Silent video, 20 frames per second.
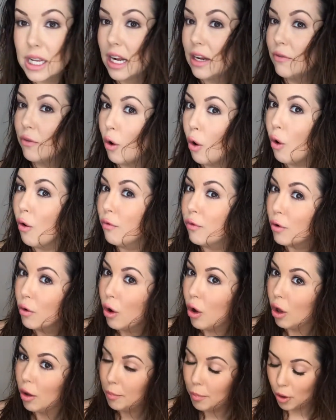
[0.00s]
kind of
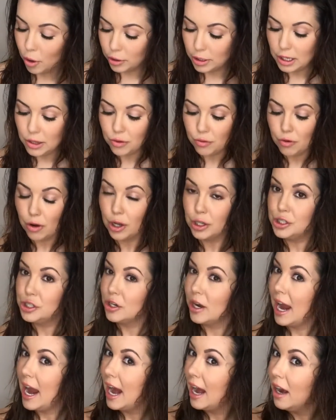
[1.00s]
overall body throughout
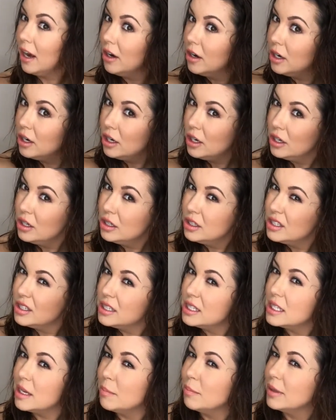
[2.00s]
your hair,
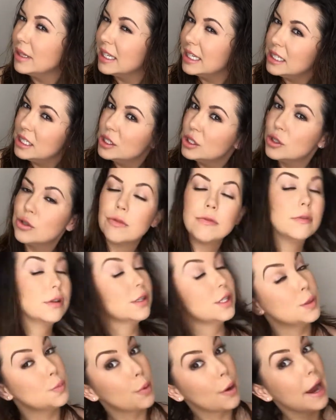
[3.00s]
simply
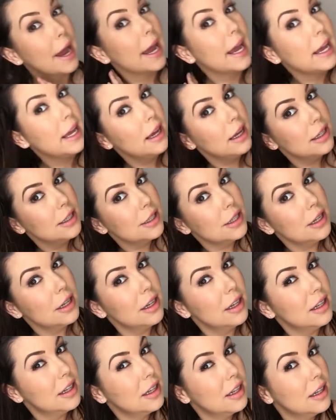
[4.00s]
spray
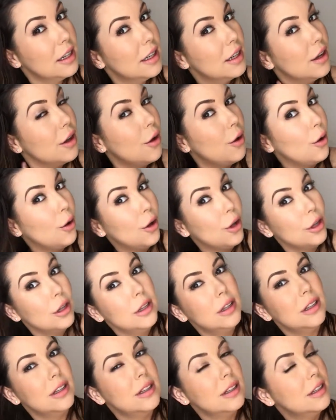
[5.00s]
all
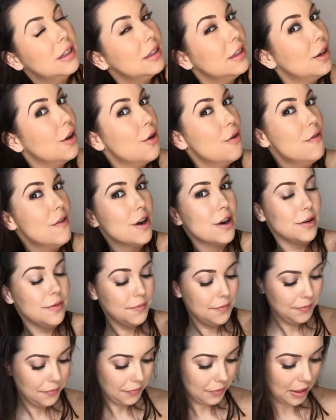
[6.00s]
over.
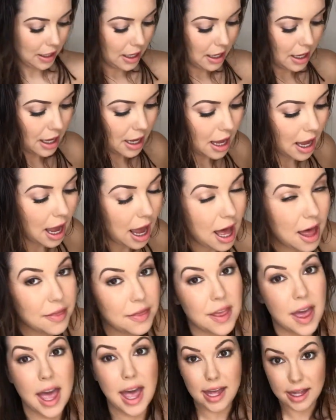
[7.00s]
And
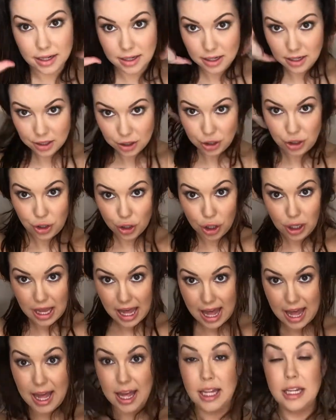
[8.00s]
then you
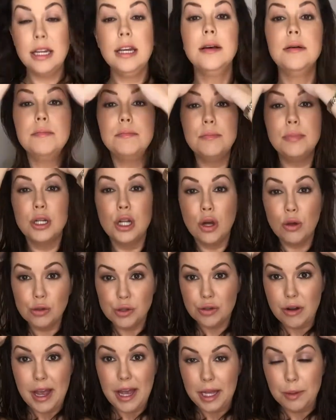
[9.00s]
can blow
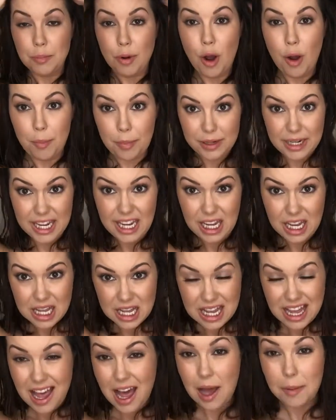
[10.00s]
dry it properly.
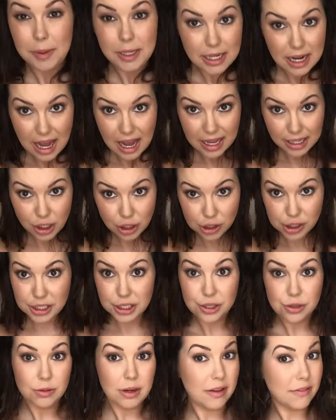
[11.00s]
I mean, I usually
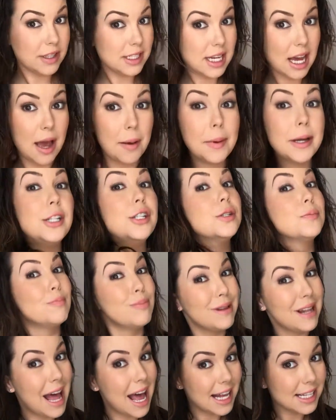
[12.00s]
don't have the time. I just
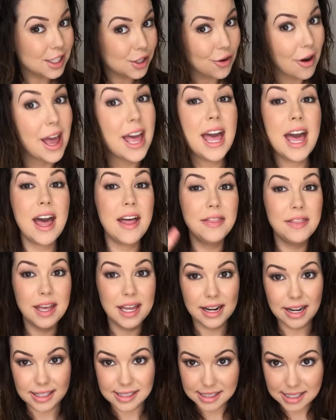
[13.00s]
blast dry it and then
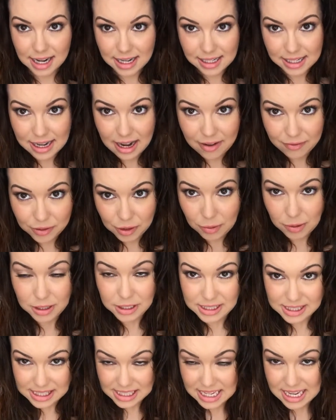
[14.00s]
I style it
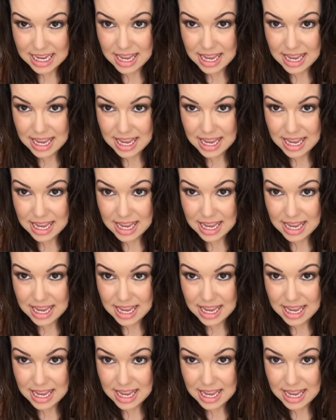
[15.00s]
afterwards.